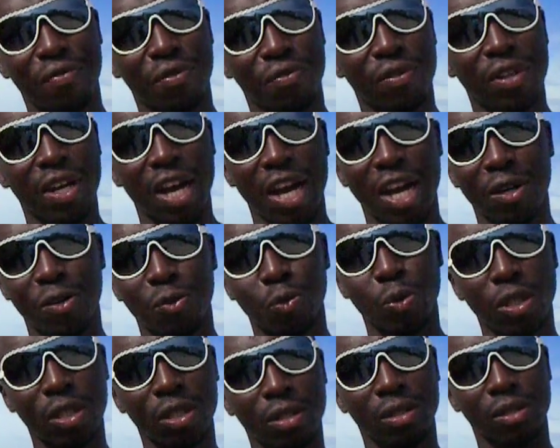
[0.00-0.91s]
life, if
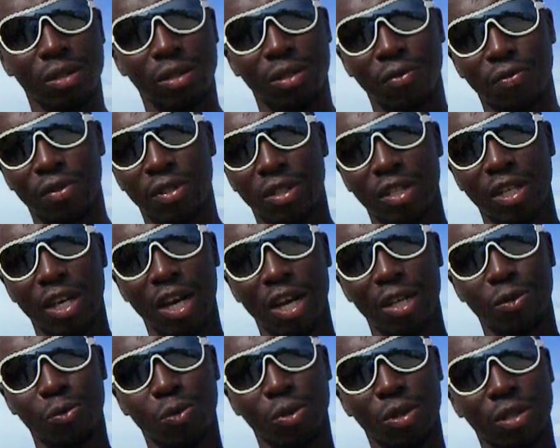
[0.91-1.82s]
God will. If
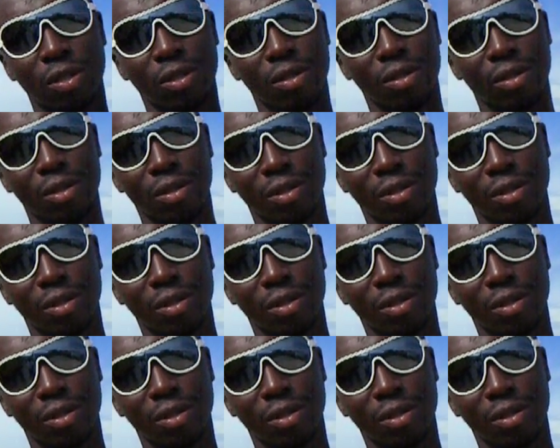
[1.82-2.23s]
God will.